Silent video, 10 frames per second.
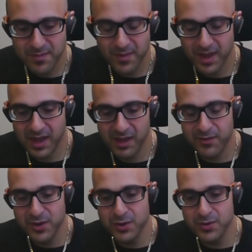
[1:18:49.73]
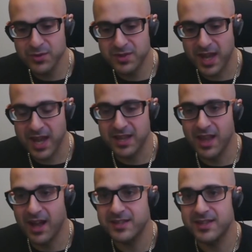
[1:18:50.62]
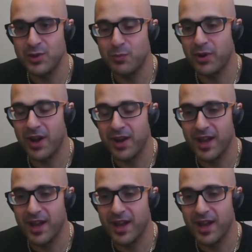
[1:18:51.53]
If you take nuts and you put honey